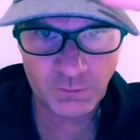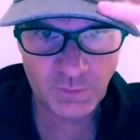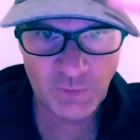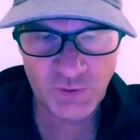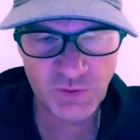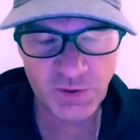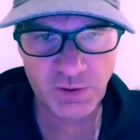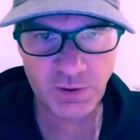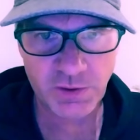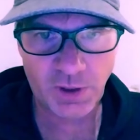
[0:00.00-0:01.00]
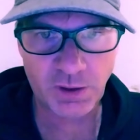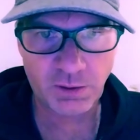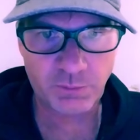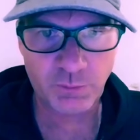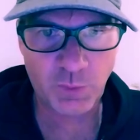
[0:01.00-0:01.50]
this just looks like
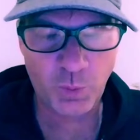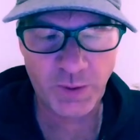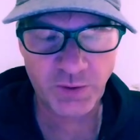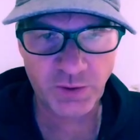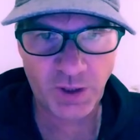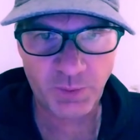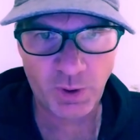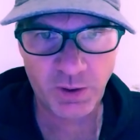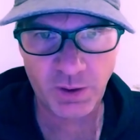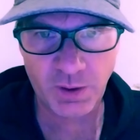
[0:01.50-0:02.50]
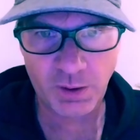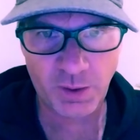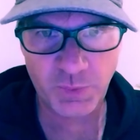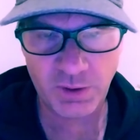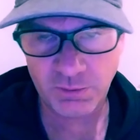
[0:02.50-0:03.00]
a wintertime
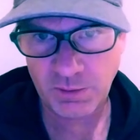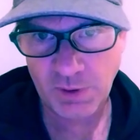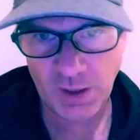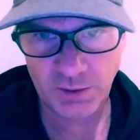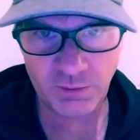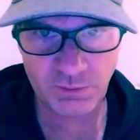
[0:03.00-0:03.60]
army hat.